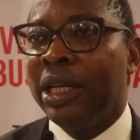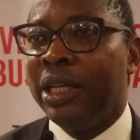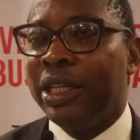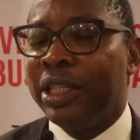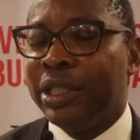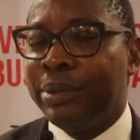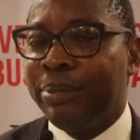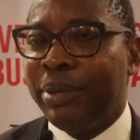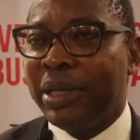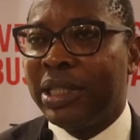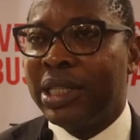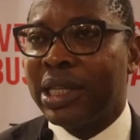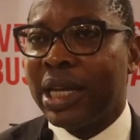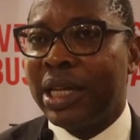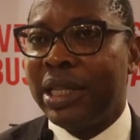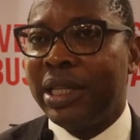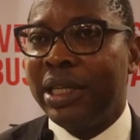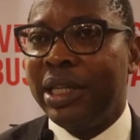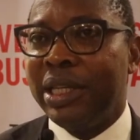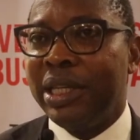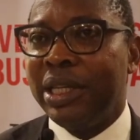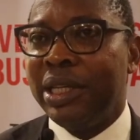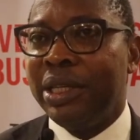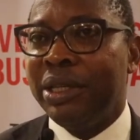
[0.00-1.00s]
It's
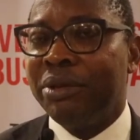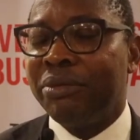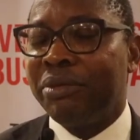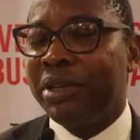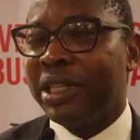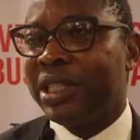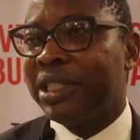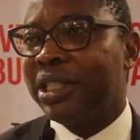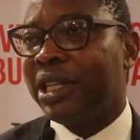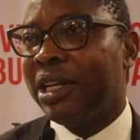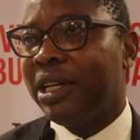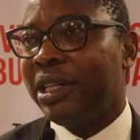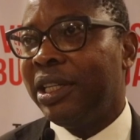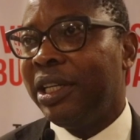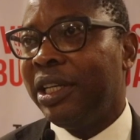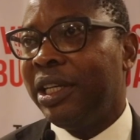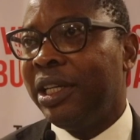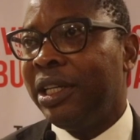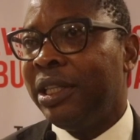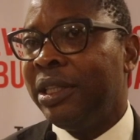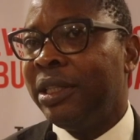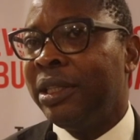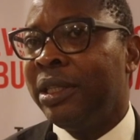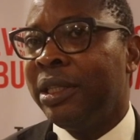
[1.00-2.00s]
basically
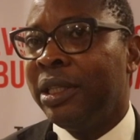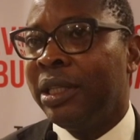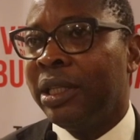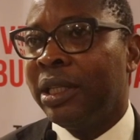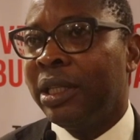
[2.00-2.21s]
returning